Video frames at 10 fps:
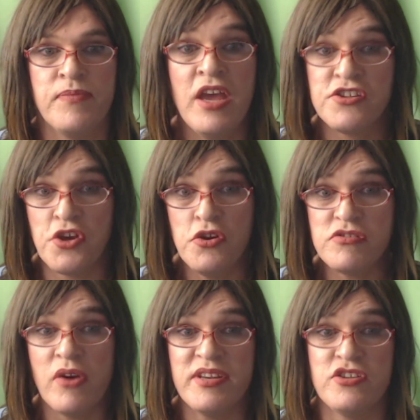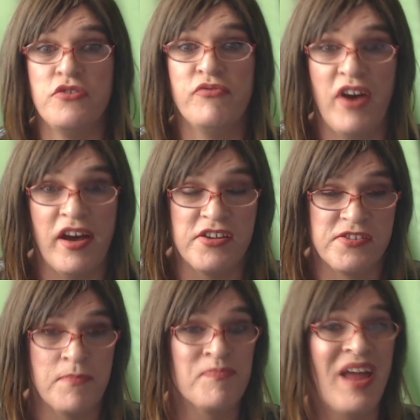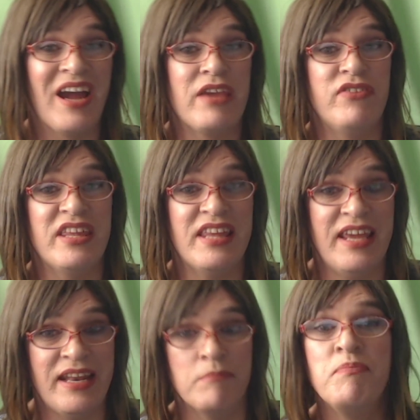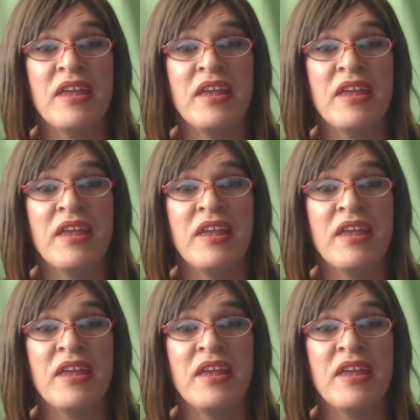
So who's going too fast? I'll give you the hint.